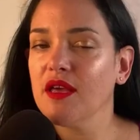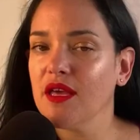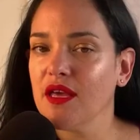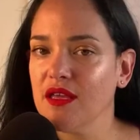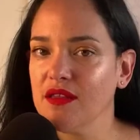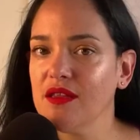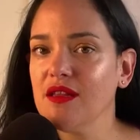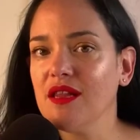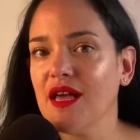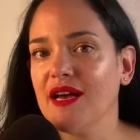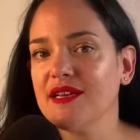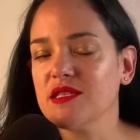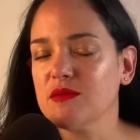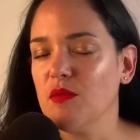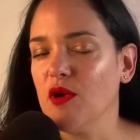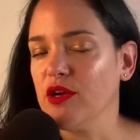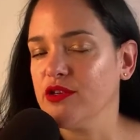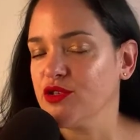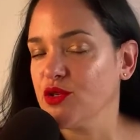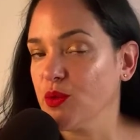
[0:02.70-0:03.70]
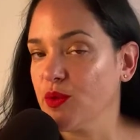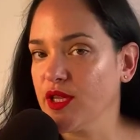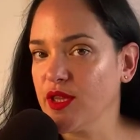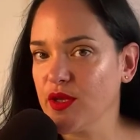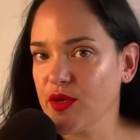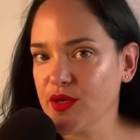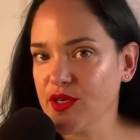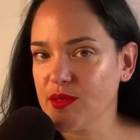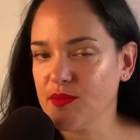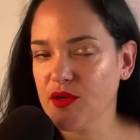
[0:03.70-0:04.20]
In the last module, we
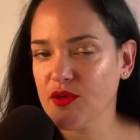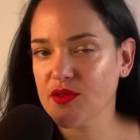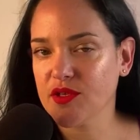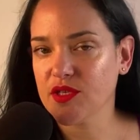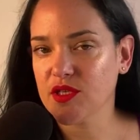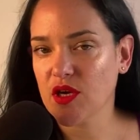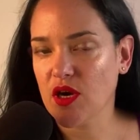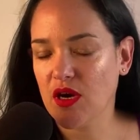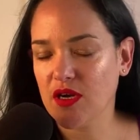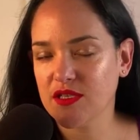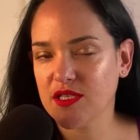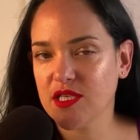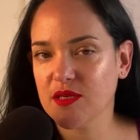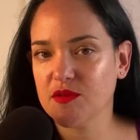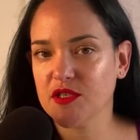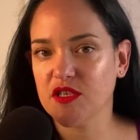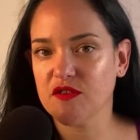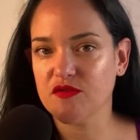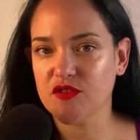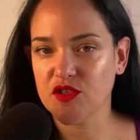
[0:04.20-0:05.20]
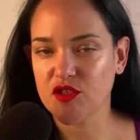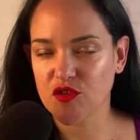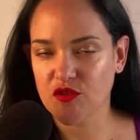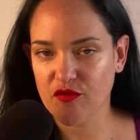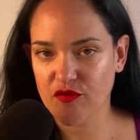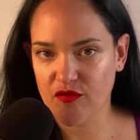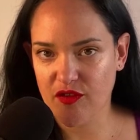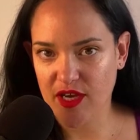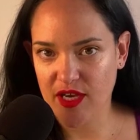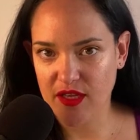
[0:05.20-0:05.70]
learned about this concept of
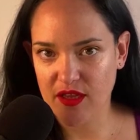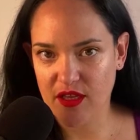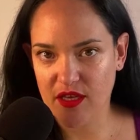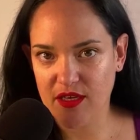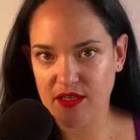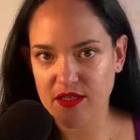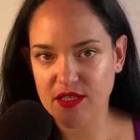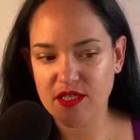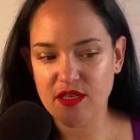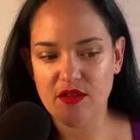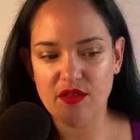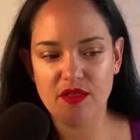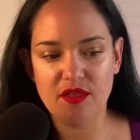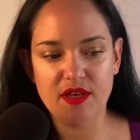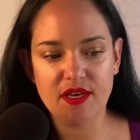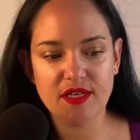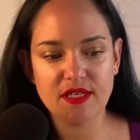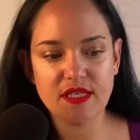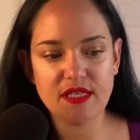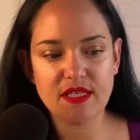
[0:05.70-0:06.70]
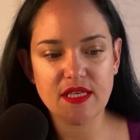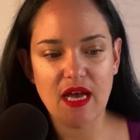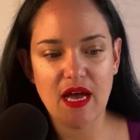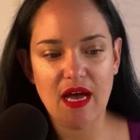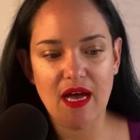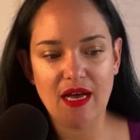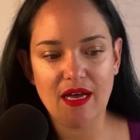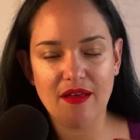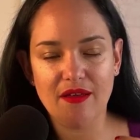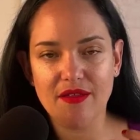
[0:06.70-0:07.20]
surveillance, this
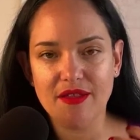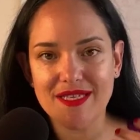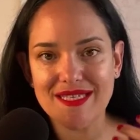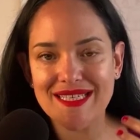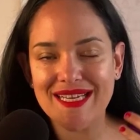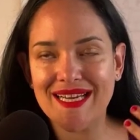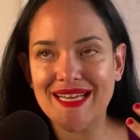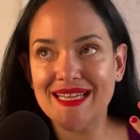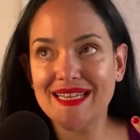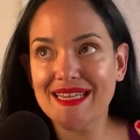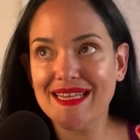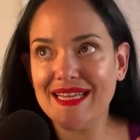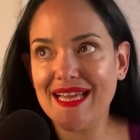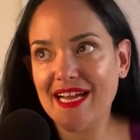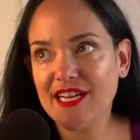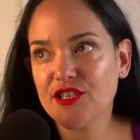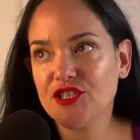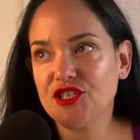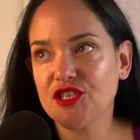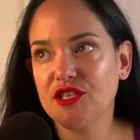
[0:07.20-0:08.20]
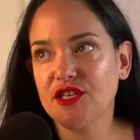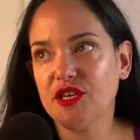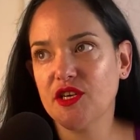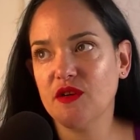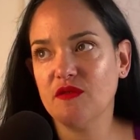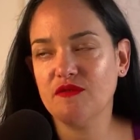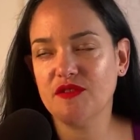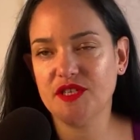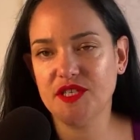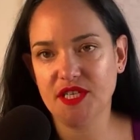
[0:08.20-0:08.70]
collection
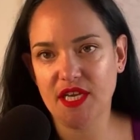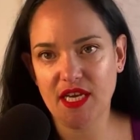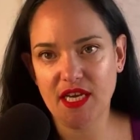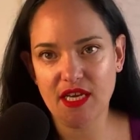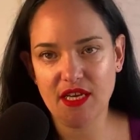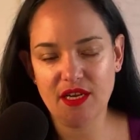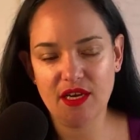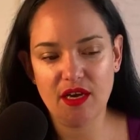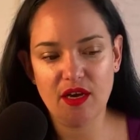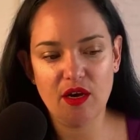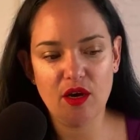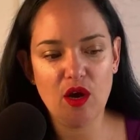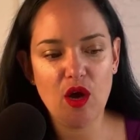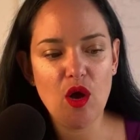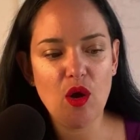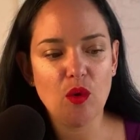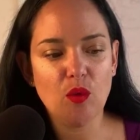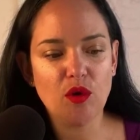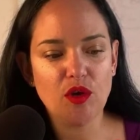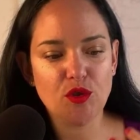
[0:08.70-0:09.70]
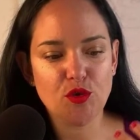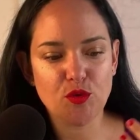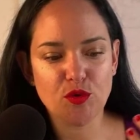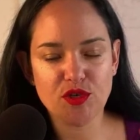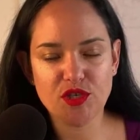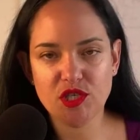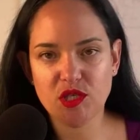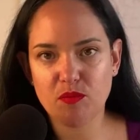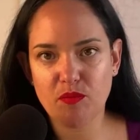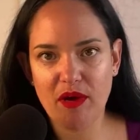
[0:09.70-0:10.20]
of data with
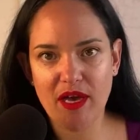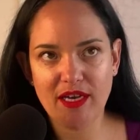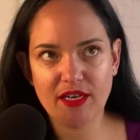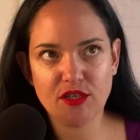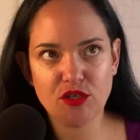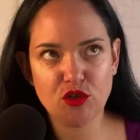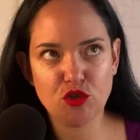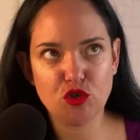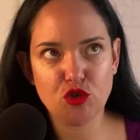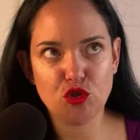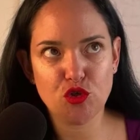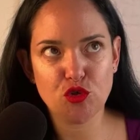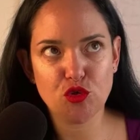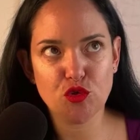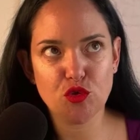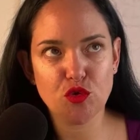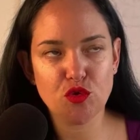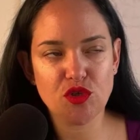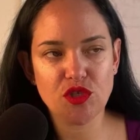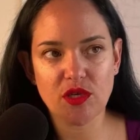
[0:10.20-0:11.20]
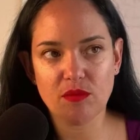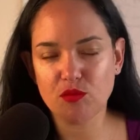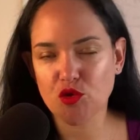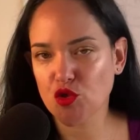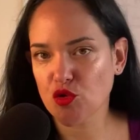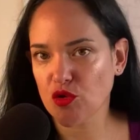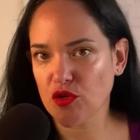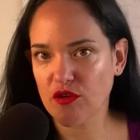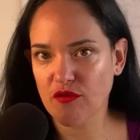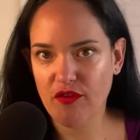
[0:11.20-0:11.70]
respect to some
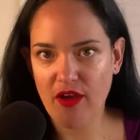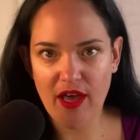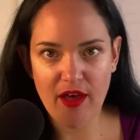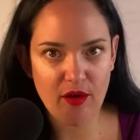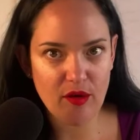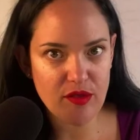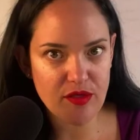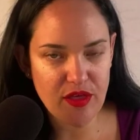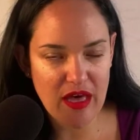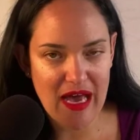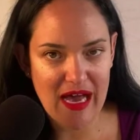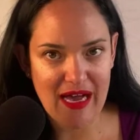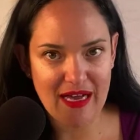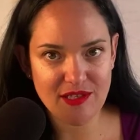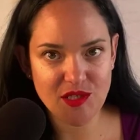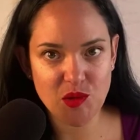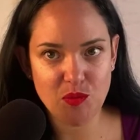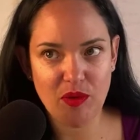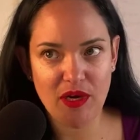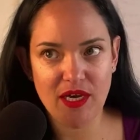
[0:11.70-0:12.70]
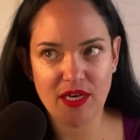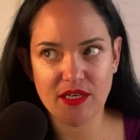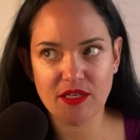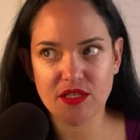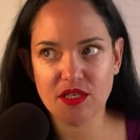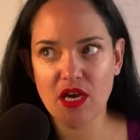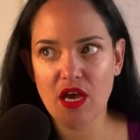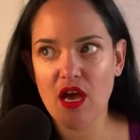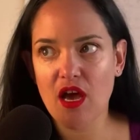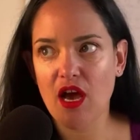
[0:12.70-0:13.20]
sort of health
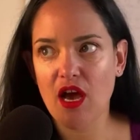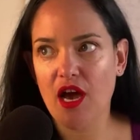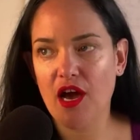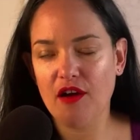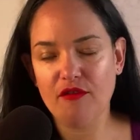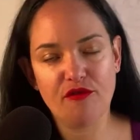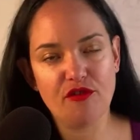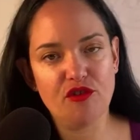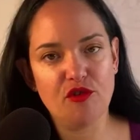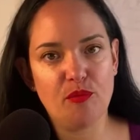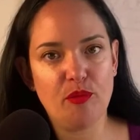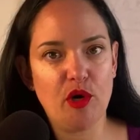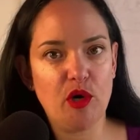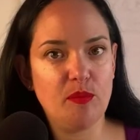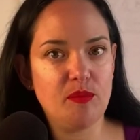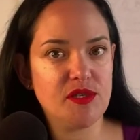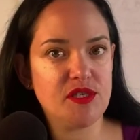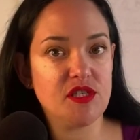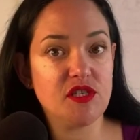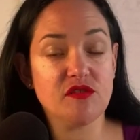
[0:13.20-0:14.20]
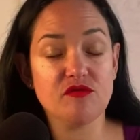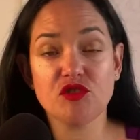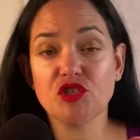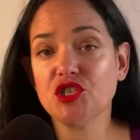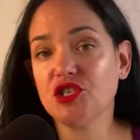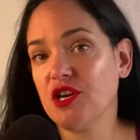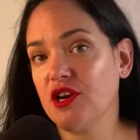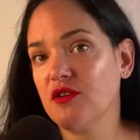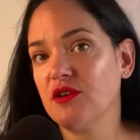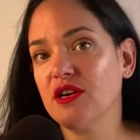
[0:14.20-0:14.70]
aspect for the purposes of
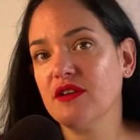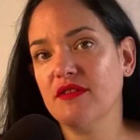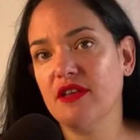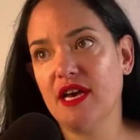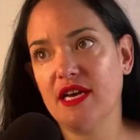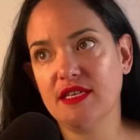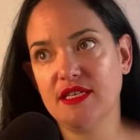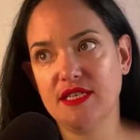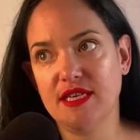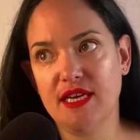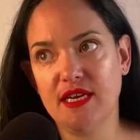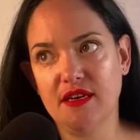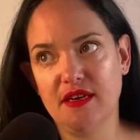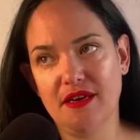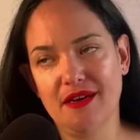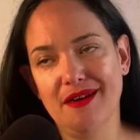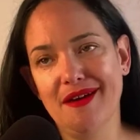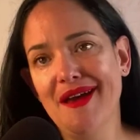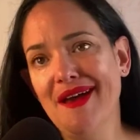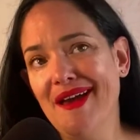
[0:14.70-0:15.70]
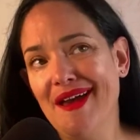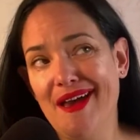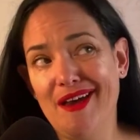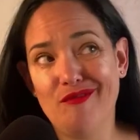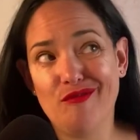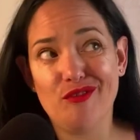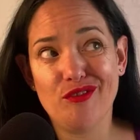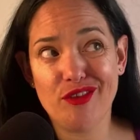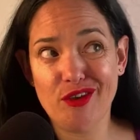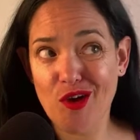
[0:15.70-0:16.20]
sharing that data and
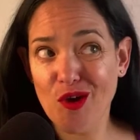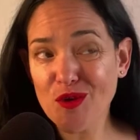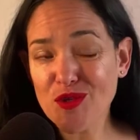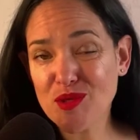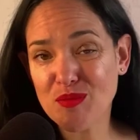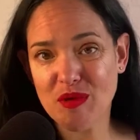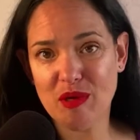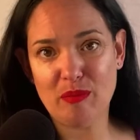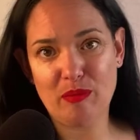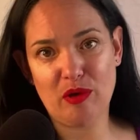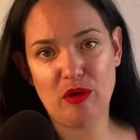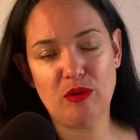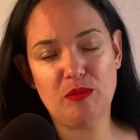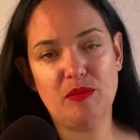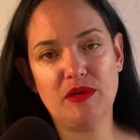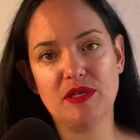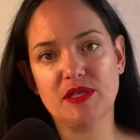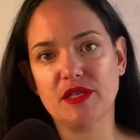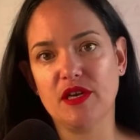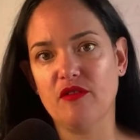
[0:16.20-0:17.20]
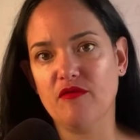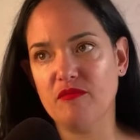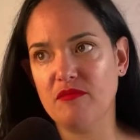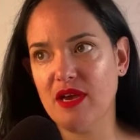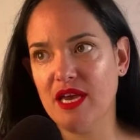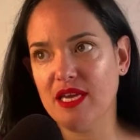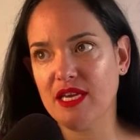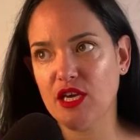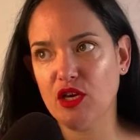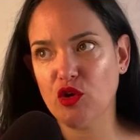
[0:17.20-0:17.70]
for the ultimate purpose of
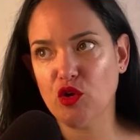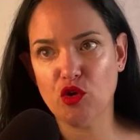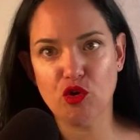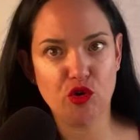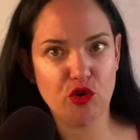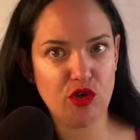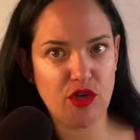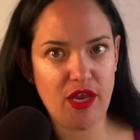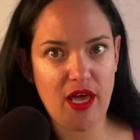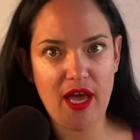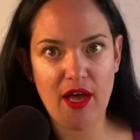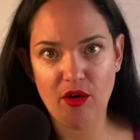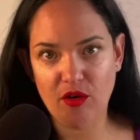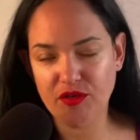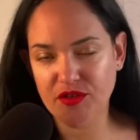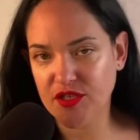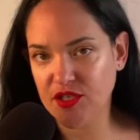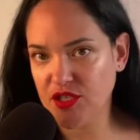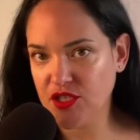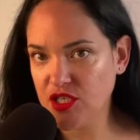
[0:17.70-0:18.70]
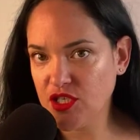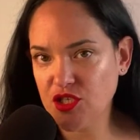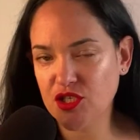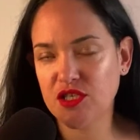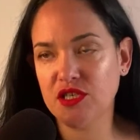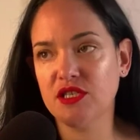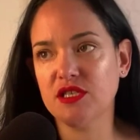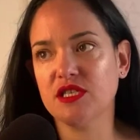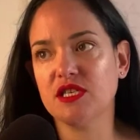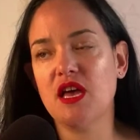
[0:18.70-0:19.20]
making good health
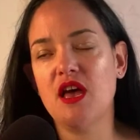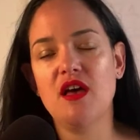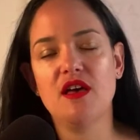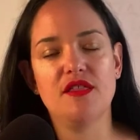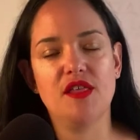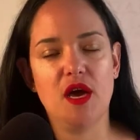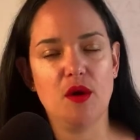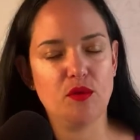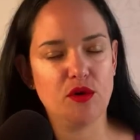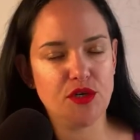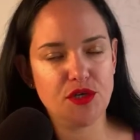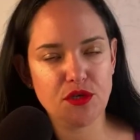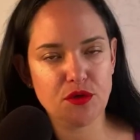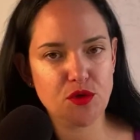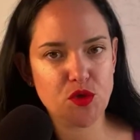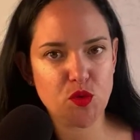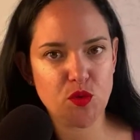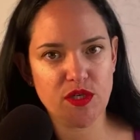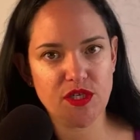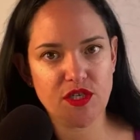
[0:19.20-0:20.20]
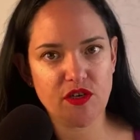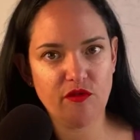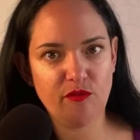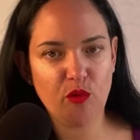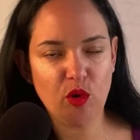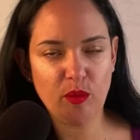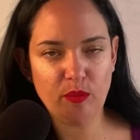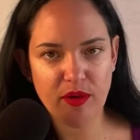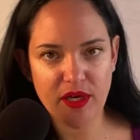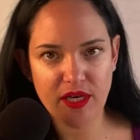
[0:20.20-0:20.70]
decisions that reduce risk of
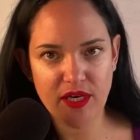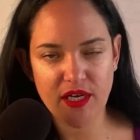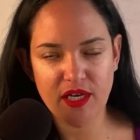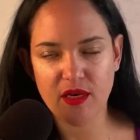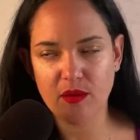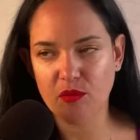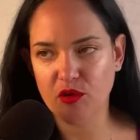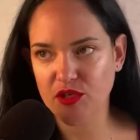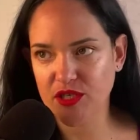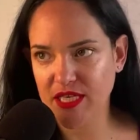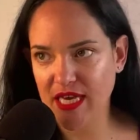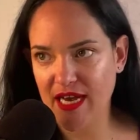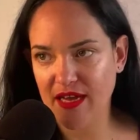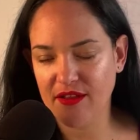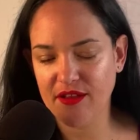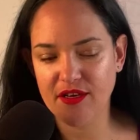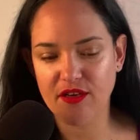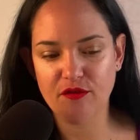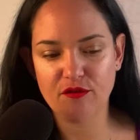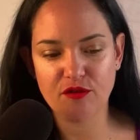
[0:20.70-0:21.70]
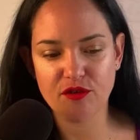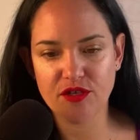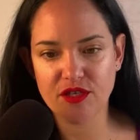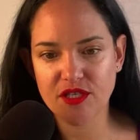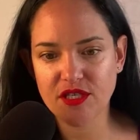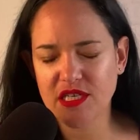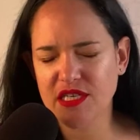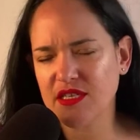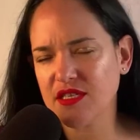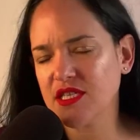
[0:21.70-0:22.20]
morbidity and mortality for
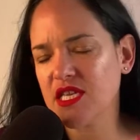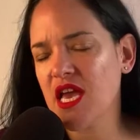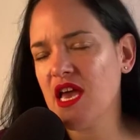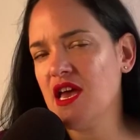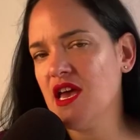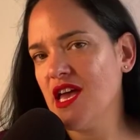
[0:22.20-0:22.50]
disease.